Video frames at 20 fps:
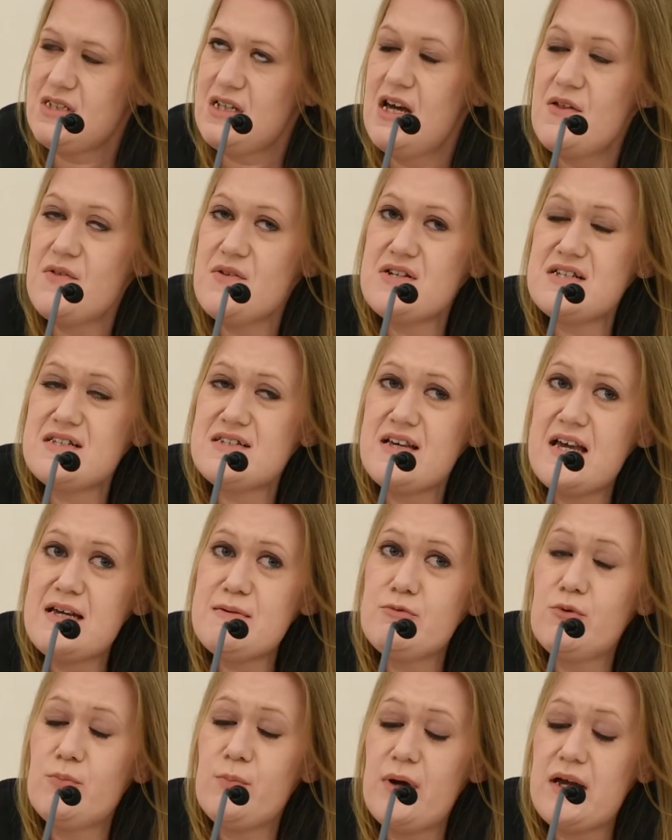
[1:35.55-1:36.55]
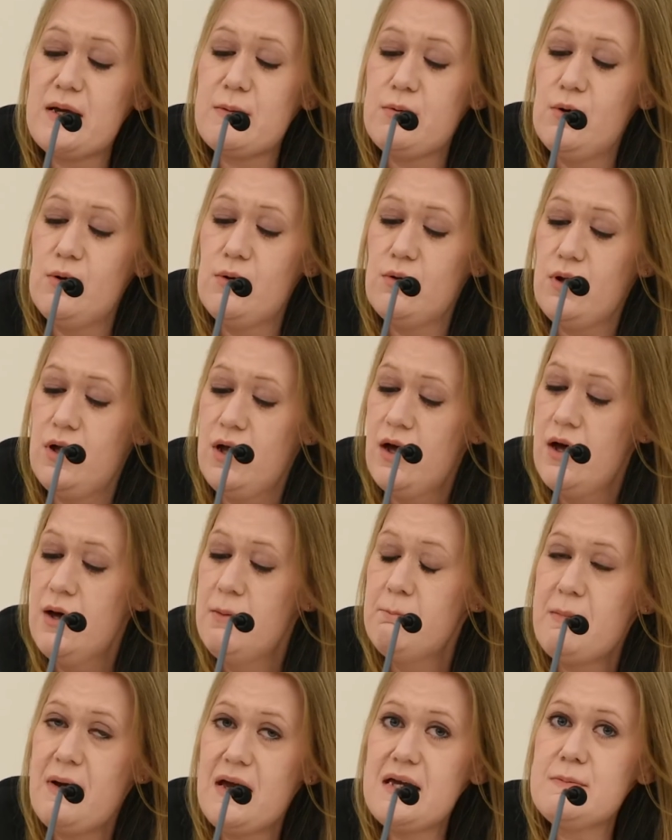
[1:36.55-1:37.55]
I think disabled people,
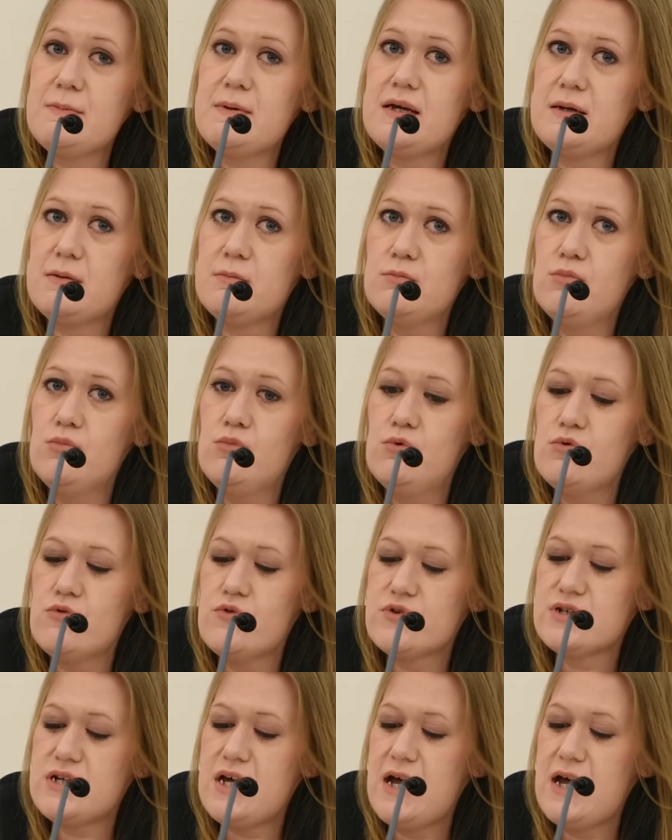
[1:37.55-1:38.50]
maybe more than